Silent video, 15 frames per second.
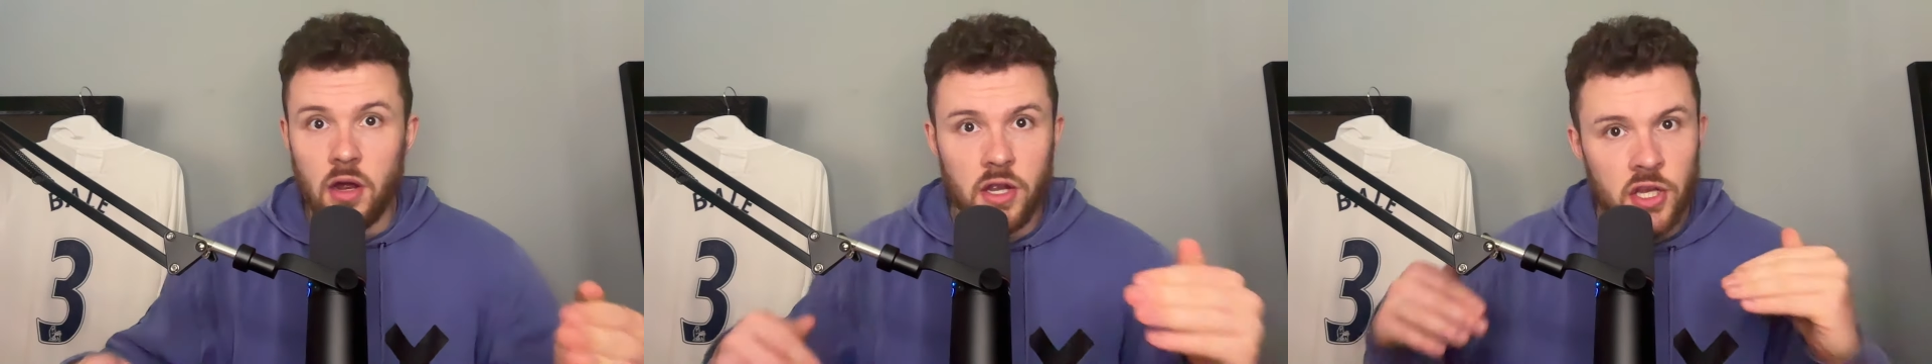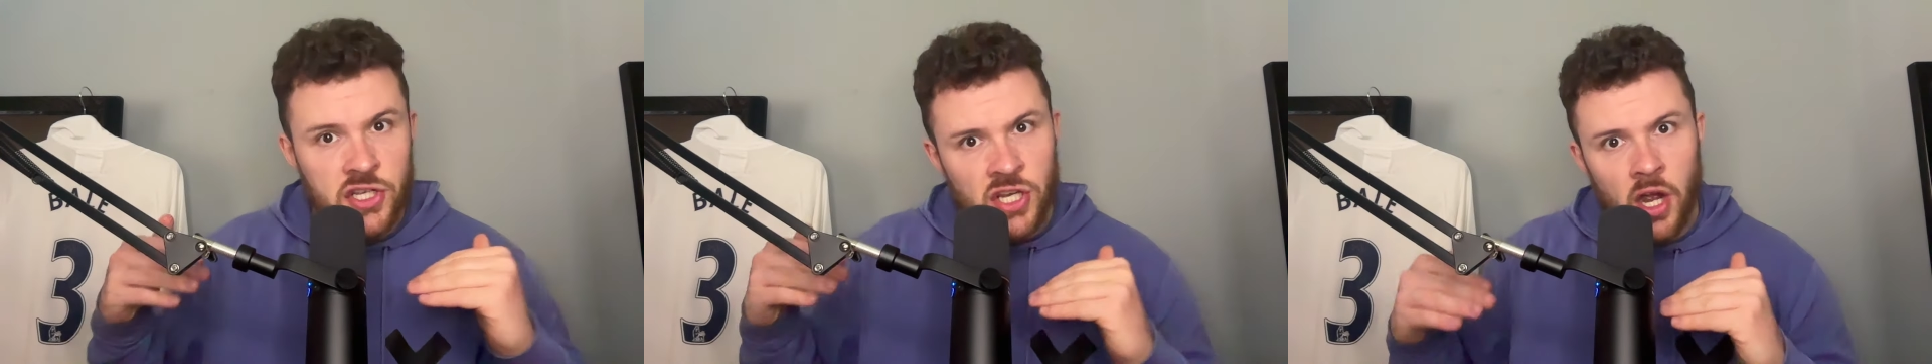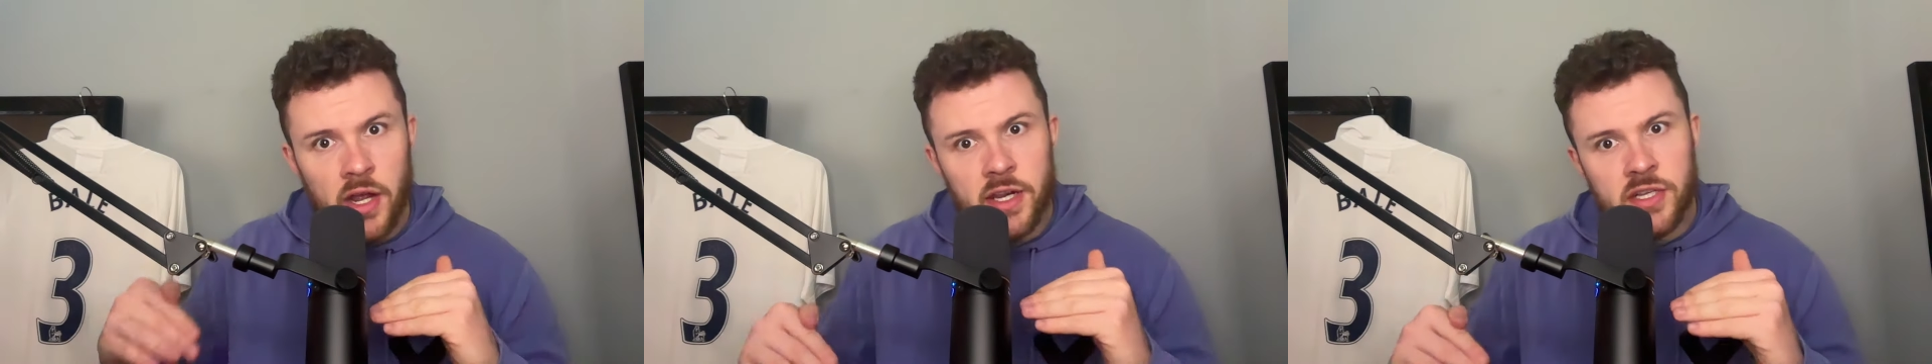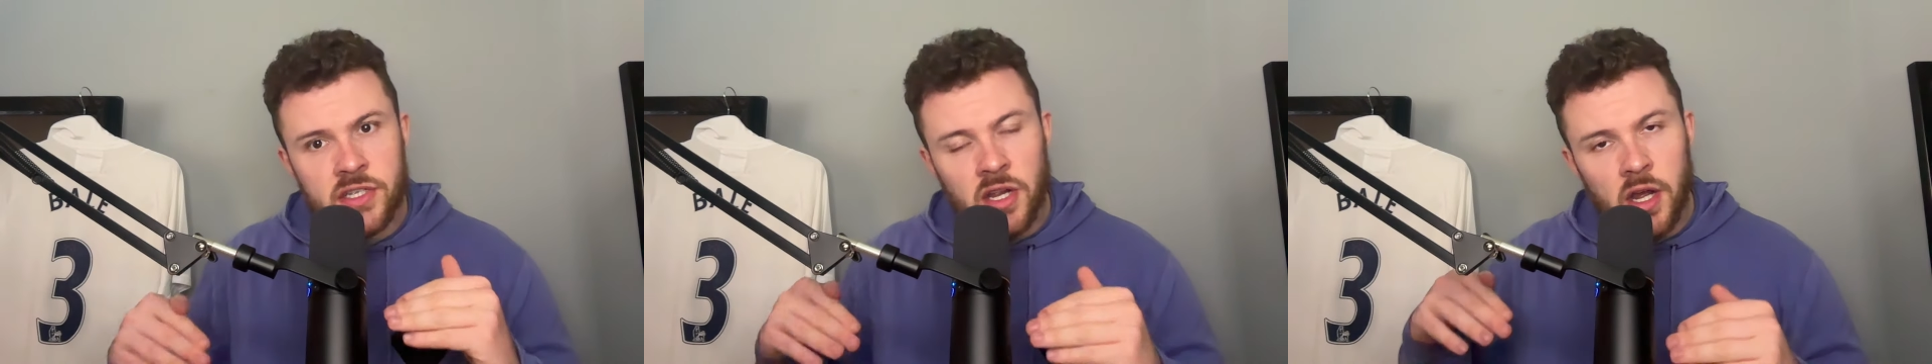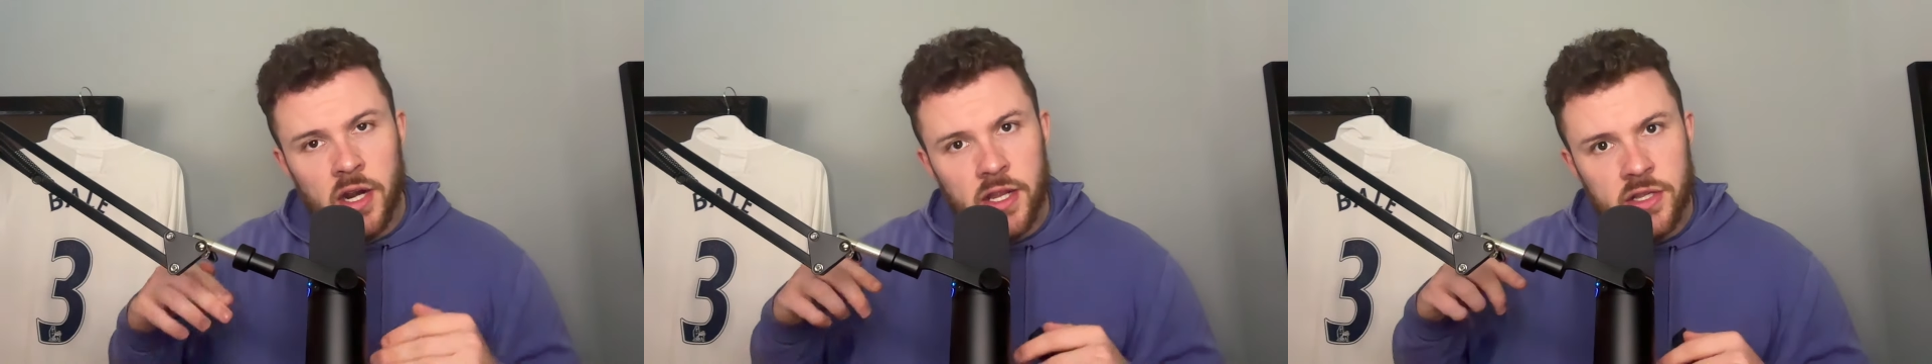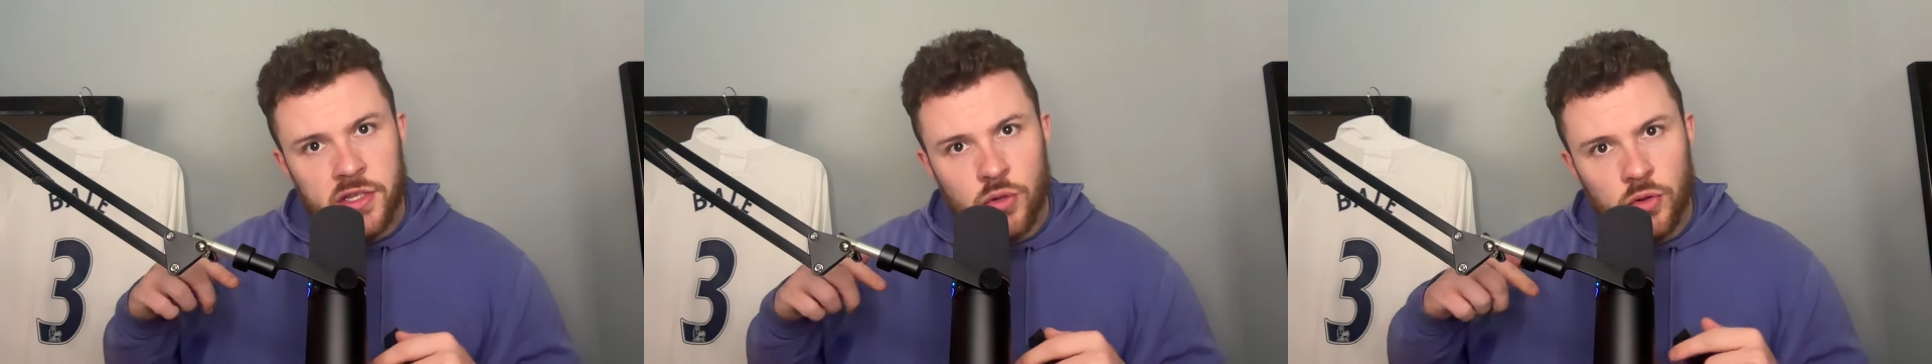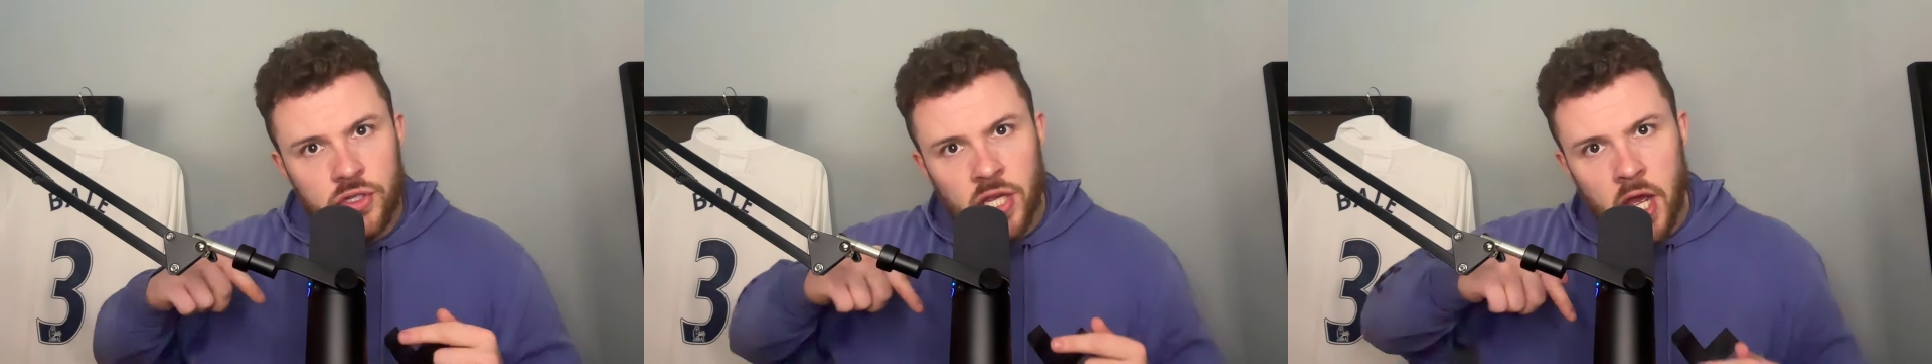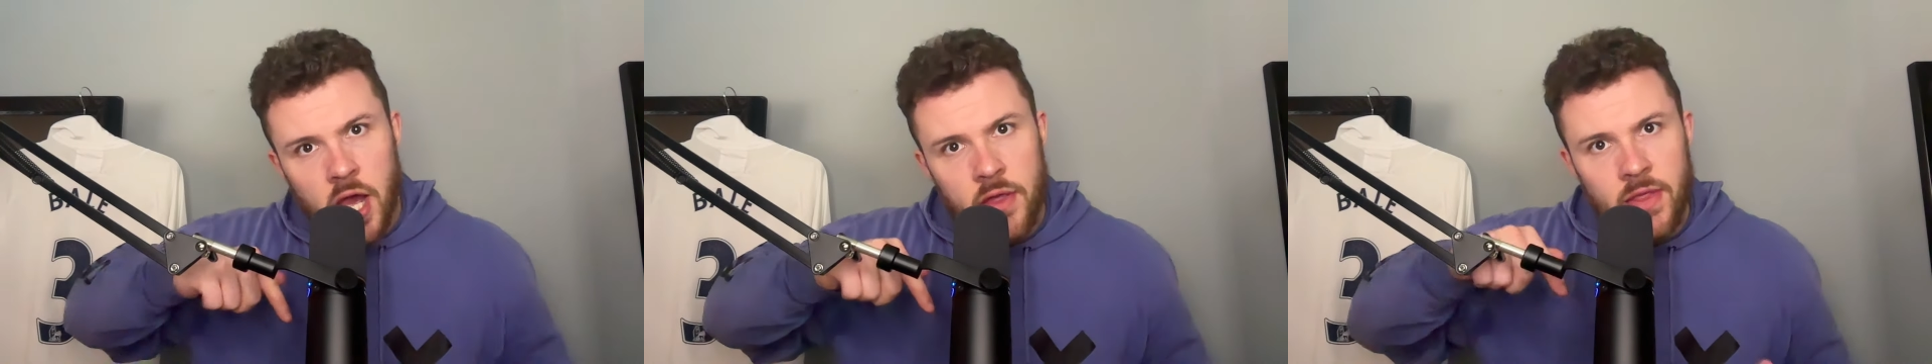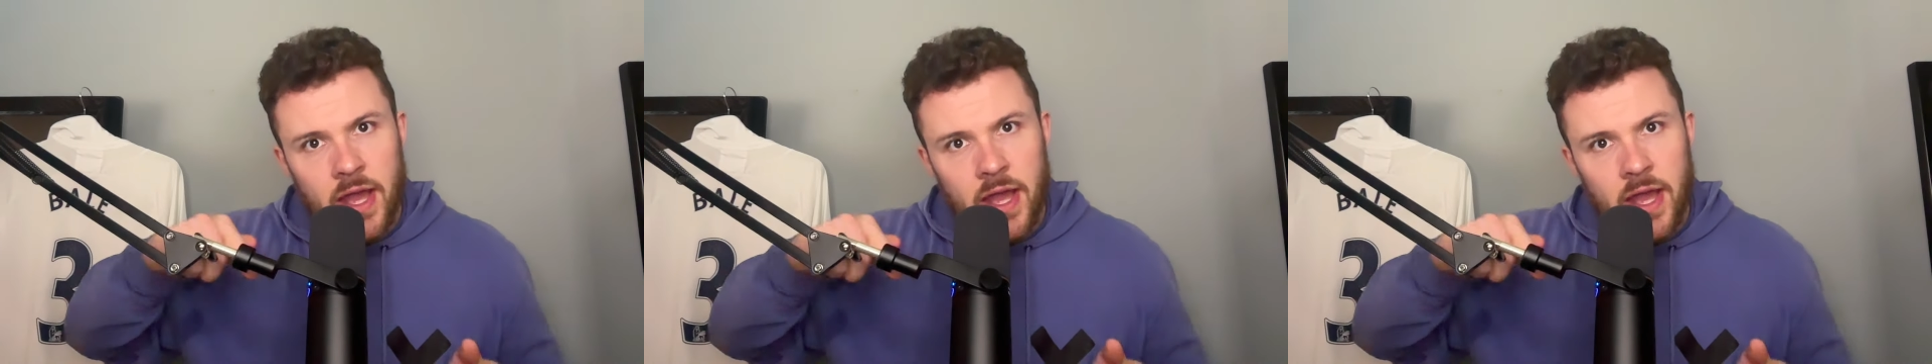starting to starting to sort of turn